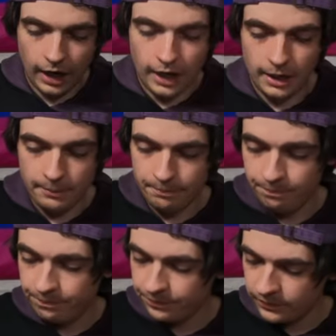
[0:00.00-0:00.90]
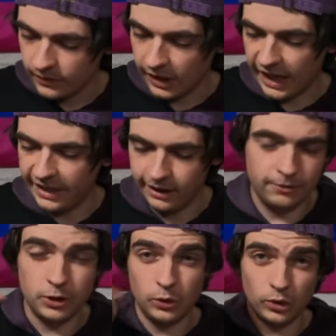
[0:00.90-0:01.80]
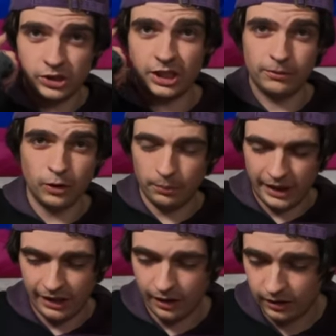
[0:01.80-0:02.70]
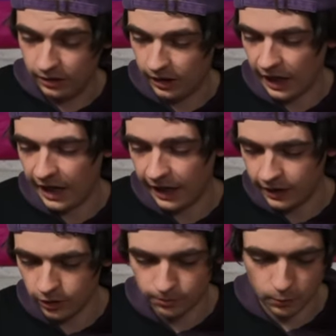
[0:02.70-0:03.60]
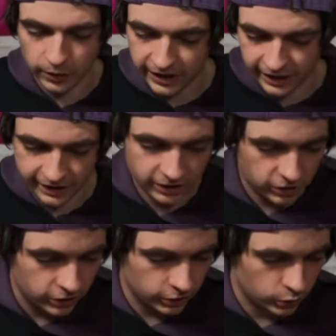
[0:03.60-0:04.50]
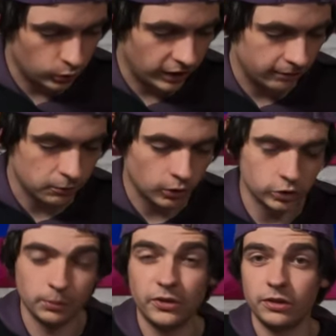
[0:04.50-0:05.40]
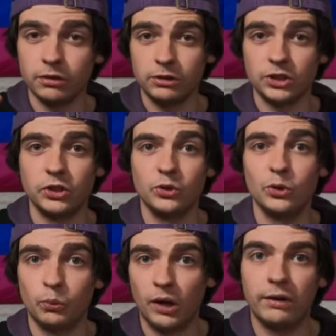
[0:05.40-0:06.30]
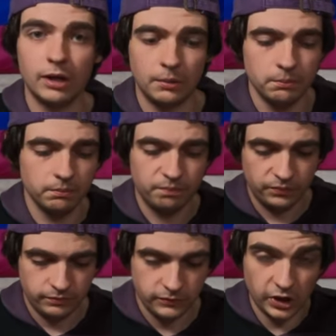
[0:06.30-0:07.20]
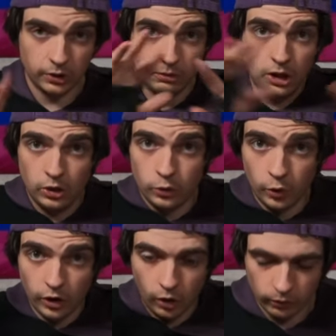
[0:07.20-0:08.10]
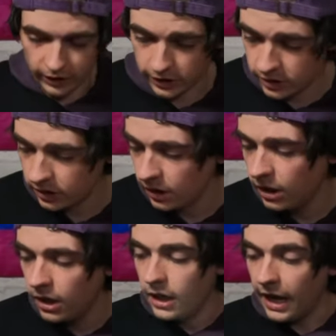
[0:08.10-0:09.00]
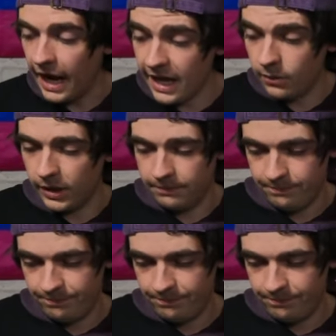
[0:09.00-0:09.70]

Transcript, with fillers: Um, and if you notice that I've got my uh, earphone in, it's just so that I've got something to listen to while I'm, you know, doing all this. Anyway.